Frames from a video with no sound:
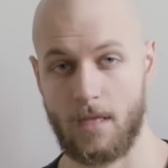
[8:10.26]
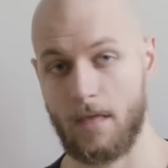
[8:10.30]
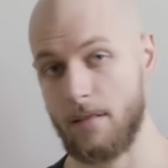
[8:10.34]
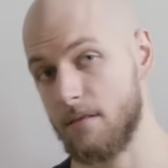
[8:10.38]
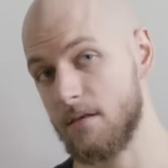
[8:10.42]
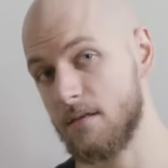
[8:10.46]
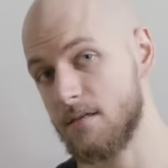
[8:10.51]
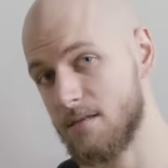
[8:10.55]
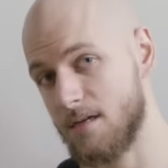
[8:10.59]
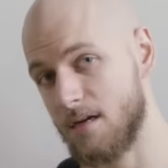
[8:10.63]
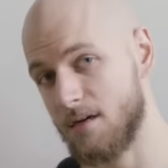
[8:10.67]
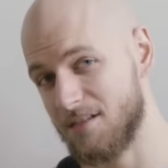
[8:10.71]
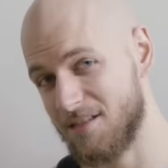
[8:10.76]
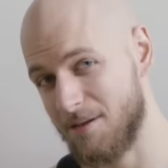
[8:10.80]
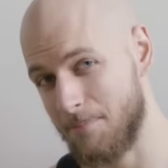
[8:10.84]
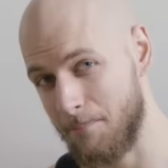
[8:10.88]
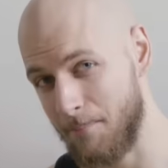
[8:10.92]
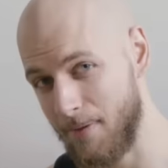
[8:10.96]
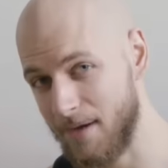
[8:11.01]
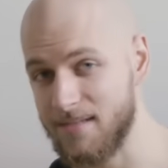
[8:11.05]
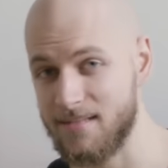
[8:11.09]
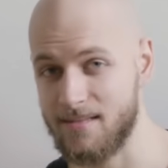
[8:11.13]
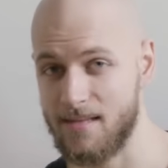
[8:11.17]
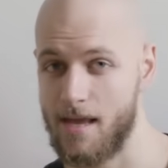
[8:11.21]
These are the
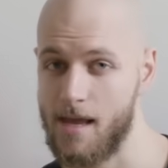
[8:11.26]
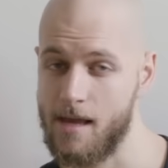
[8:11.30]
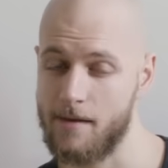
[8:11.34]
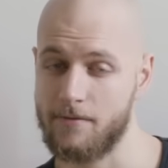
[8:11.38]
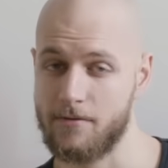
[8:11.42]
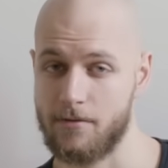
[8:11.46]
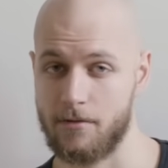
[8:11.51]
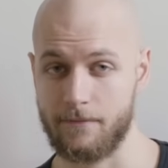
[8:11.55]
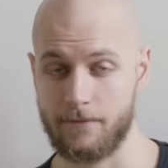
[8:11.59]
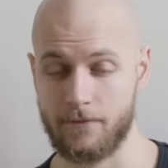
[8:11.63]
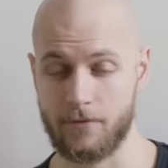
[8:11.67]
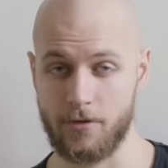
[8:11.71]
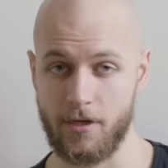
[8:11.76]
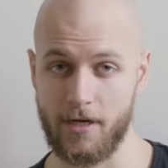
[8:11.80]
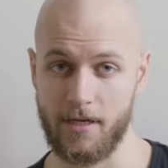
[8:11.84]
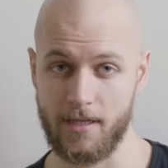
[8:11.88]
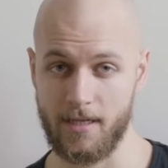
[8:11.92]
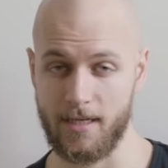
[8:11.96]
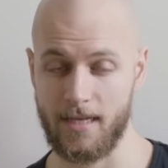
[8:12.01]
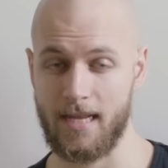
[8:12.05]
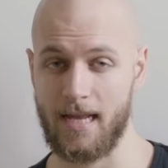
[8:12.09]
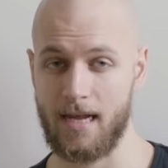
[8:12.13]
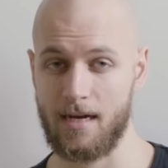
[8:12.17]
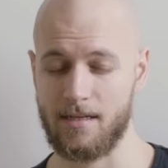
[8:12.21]
must-haves of
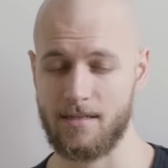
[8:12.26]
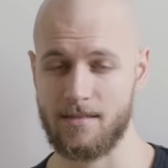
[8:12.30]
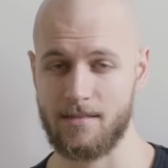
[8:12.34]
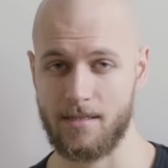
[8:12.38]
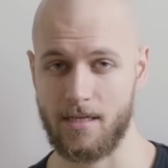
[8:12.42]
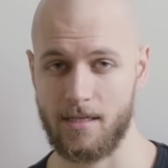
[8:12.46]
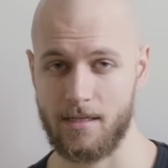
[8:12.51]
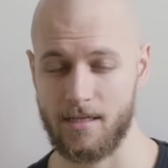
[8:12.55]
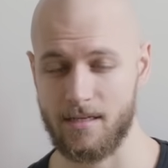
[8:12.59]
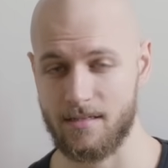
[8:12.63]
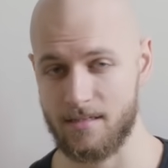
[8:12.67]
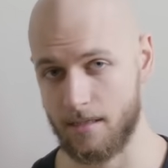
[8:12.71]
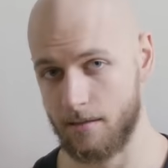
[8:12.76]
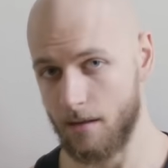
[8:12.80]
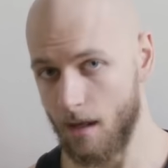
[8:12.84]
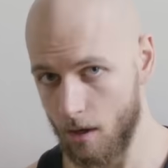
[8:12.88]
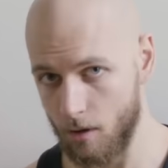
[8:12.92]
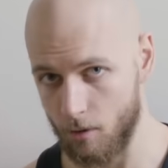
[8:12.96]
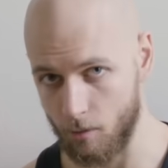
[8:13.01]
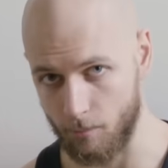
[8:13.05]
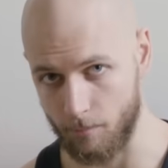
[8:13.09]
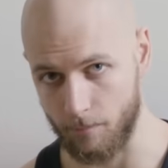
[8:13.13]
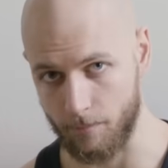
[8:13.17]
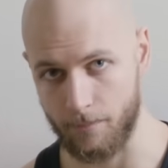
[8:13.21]
training calisthenics at
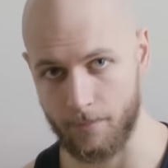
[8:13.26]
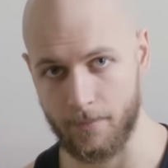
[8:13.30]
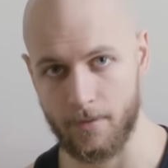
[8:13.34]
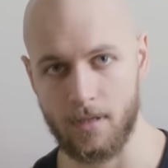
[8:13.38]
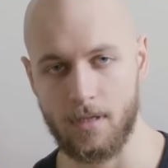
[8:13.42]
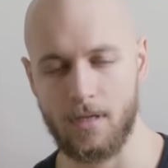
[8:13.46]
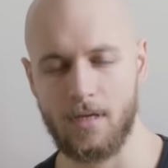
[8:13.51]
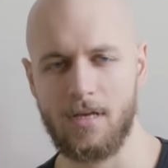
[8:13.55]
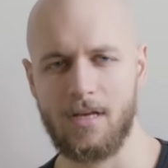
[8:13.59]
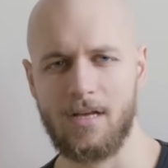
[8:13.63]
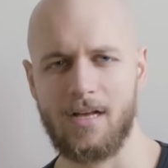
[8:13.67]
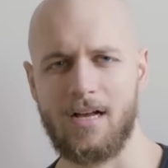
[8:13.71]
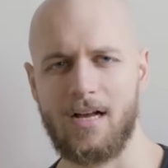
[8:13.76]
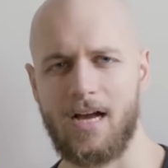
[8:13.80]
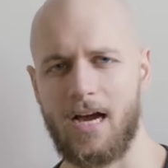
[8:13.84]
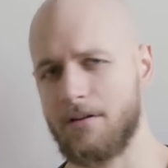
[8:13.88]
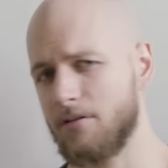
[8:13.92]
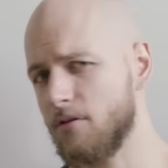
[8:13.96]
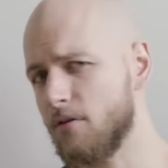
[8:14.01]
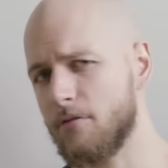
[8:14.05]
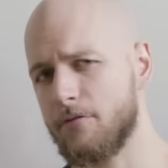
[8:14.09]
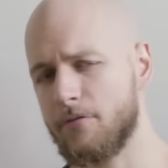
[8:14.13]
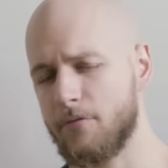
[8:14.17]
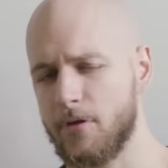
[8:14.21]
home. I
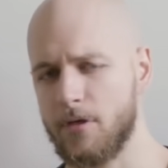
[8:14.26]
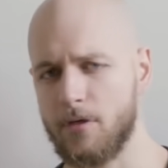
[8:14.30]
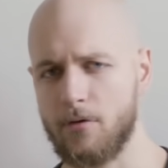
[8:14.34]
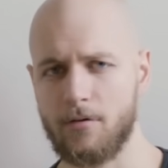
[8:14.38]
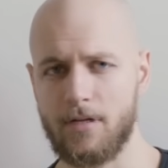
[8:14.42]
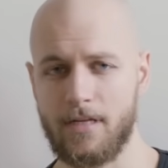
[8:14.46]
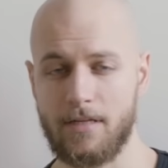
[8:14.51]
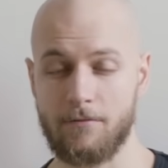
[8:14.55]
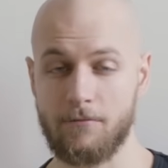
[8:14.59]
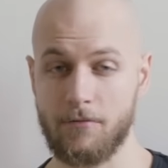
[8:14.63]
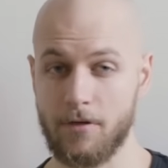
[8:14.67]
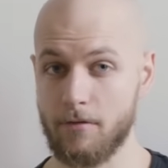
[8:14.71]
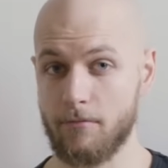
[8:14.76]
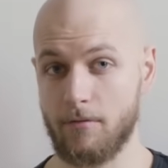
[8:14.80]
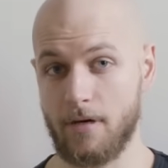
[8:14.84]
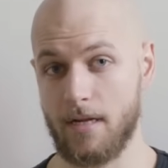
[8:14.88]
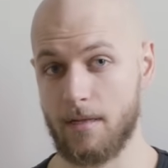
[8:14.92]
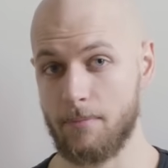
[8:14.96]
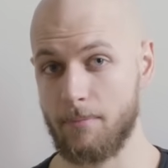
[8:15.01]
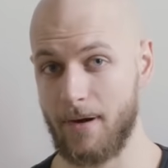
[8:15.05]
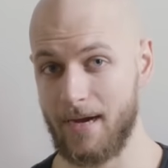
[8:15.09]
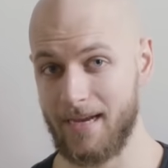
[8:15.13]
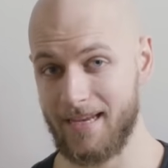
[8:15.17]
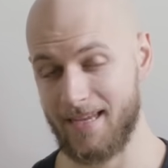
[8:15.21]
don't think you can
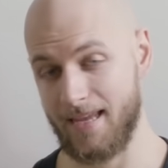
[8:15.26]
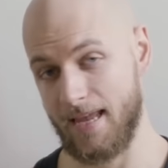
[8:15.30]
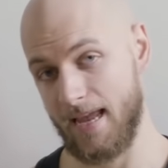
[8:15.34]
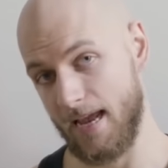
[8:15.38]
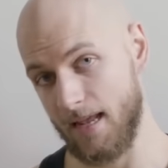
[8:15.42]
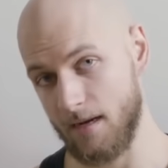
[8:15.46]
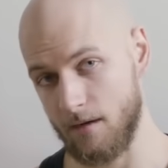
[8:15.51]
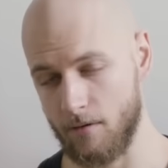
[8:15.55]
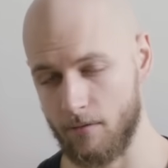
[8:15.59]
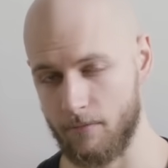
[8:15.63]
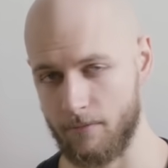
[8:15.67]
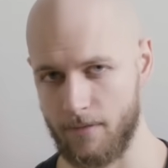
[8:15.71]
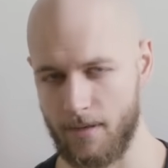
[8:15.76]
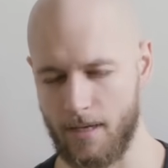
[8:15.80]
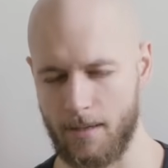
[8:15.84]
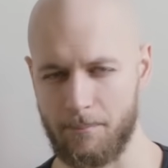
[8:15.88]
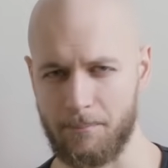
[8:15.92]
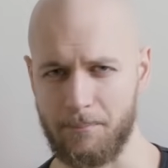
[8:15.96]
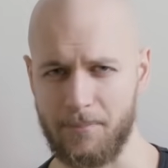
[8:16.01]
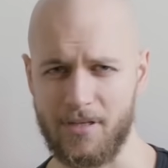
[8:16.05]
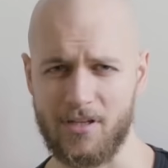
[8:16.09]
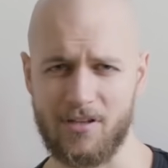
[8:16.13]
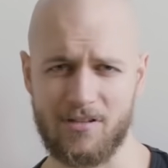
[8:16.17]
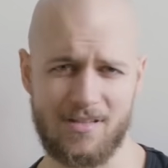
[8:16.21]
regret buying any of
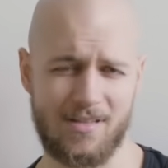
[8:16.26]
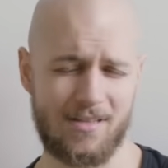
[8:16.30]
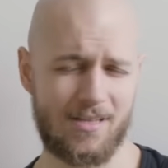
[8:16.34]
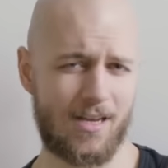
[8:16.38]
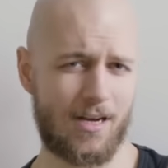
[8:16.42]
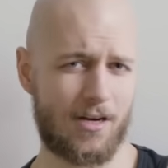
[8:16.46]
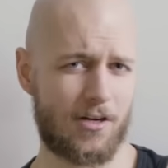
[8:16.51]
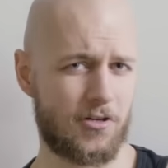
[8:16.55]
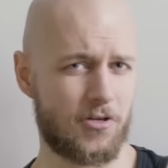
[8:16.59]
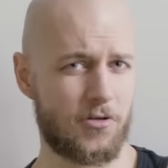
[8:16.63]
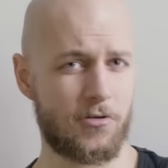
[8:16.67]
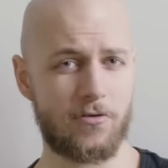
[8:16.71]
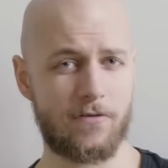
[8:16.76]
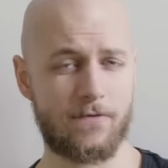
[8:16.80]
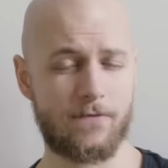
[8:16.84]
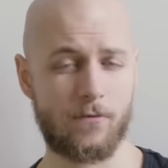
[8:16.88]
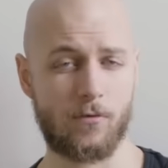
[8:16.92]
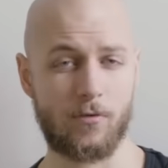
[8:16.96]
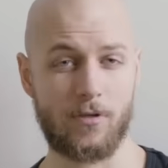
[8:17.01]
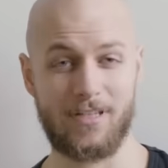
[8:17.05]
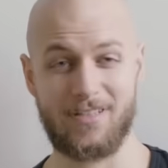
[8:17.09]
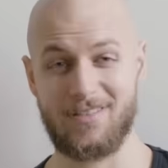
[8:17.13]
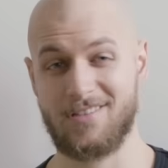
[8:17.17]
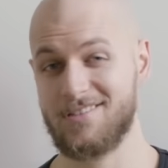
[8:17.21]
them because they are
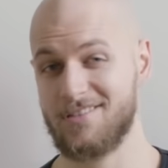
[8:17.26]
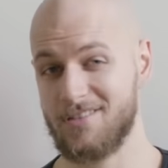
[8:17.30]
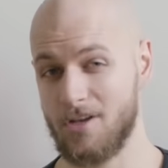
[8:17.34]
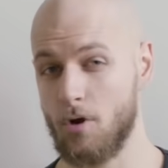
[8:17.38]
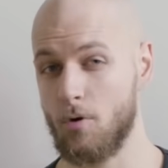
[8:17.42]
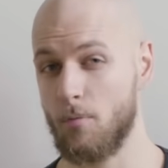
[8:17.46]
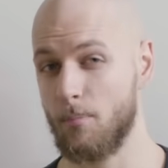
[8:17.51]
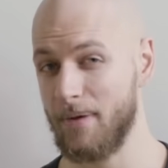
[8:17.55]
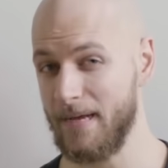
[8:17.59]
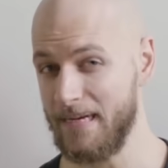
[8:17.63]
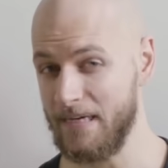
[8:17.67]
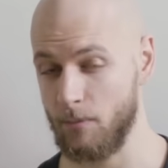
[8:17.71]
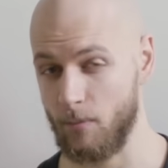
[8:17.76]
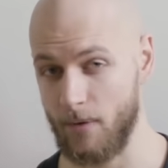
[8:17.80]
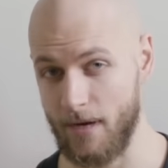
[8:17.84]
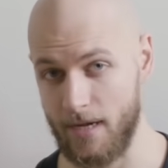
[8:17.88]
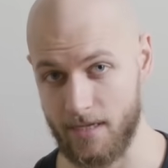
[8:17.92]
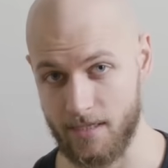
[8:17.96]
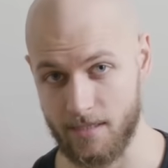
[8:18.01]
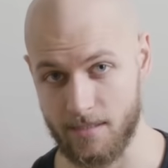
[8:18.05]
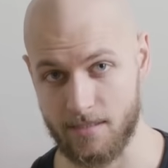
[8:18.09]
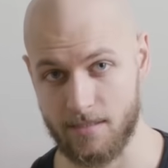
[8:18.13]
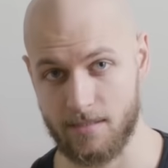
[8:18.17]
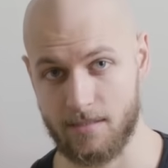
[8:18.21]
useful in so many
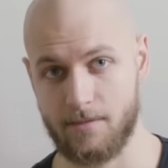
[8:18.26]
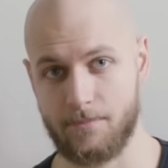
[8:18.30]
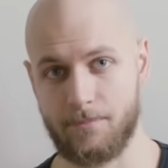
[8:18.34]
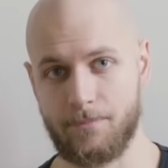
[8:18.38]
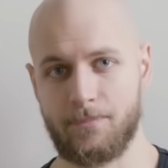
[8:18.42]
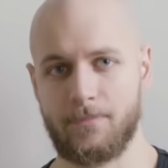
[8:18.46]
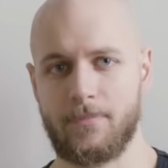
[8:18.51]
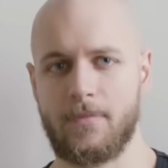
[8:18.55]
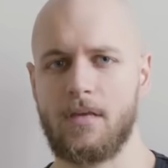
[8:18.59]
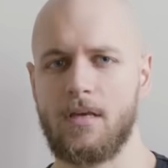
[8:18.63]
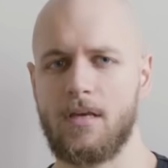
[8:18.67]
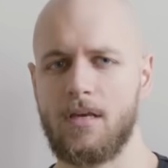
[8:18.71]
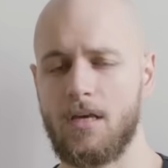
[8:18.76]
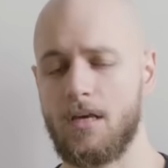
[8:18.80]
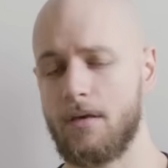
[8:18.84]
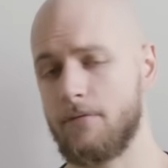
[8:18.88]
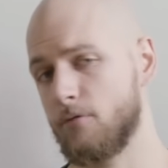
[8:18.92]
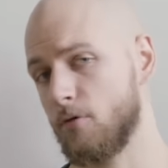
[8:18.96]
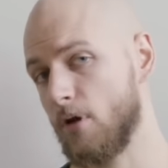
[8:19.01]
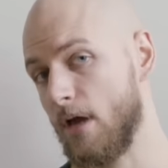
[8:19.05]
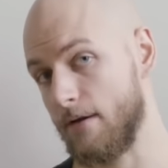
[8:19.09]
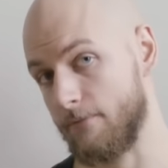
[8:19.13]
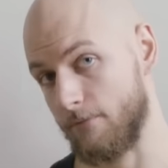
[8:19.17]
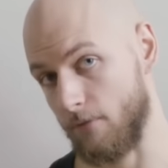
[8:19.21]
ways.
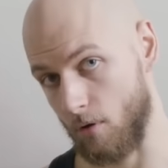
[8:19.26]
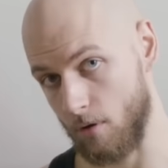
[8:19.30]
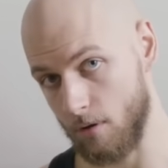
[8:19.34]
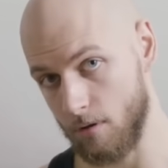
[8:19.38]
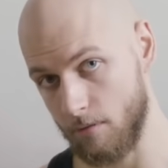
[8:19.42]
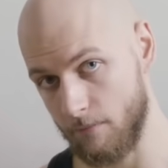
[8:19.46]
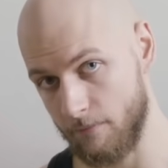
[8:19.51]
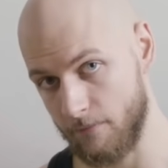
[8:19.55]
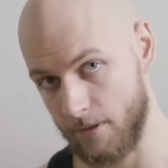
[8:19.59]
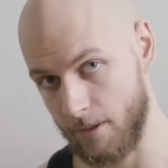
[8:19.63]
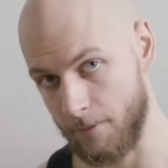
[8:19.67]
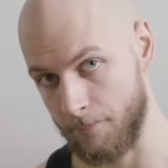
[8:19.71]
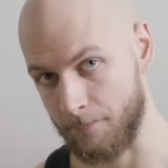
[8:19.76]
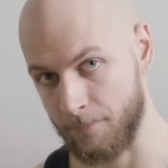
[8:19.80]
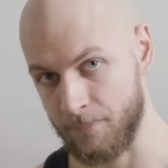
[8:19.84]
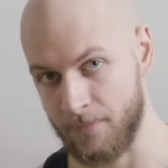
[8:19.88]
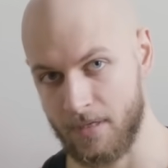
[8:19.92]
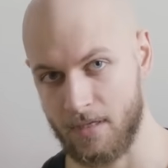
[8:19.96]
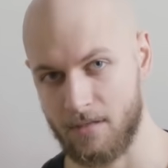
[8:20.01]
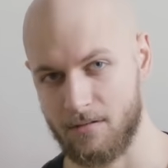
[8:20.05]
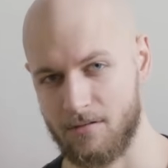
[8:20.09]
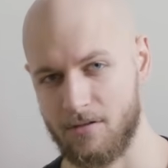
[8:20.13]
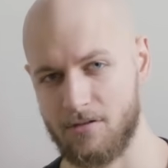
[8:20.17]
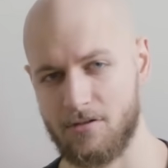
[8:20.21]
If you have all of them,
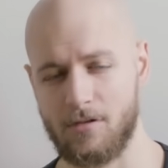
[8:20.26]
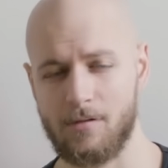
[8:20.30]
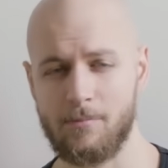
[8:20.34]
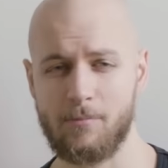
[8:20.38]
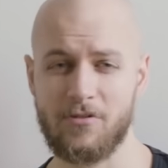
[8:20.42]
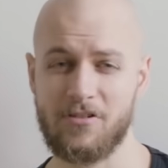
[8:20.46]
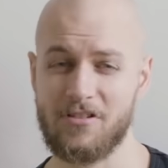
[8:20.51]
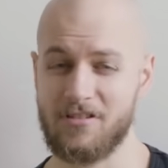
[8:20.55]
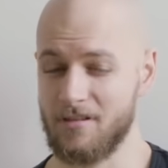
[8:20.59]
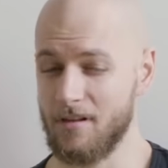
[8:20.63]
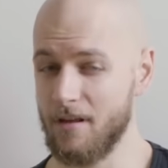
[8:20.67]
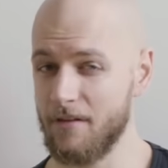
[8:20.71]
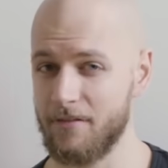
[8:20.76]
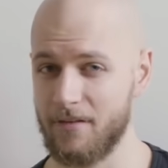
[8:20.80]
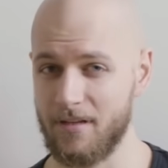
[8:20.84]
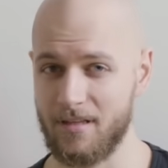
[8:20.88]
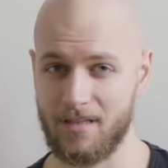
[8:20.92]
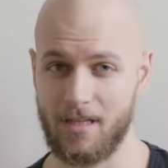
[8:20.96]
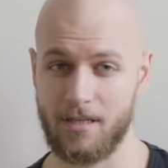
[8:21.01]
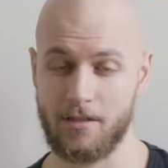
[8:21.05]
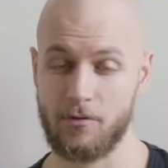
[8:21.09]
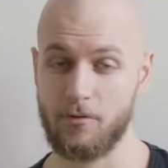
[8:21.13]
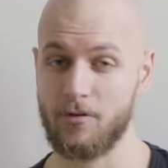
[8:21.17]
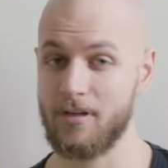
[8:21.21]
there's almost nothing
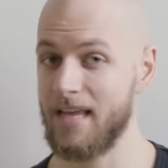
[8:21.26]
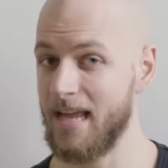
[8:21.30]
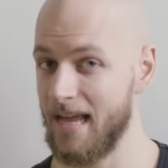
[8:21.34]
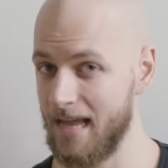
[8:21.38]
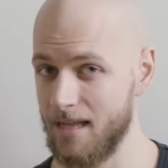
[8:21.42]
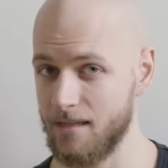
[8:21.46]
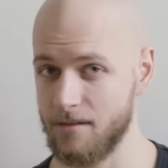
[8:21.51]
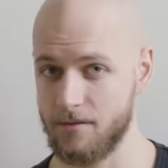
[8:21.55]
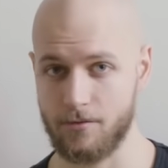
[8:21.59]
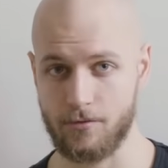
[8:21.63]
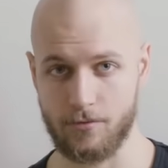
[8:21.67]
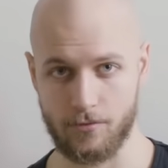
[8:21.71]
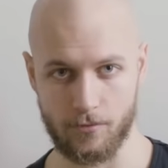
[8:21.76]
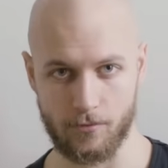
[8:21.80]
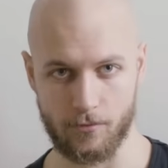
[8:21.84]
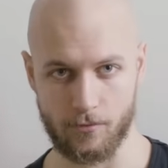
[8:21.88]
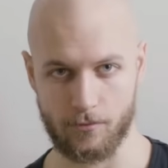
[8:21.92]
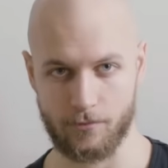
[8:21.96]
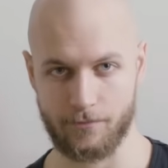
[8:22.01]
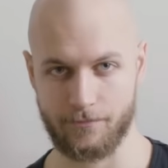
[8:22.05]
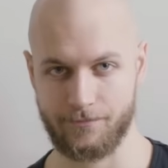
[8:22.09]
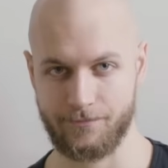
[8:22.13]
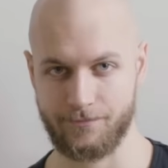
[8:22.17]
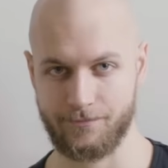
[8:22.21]
that you can't do.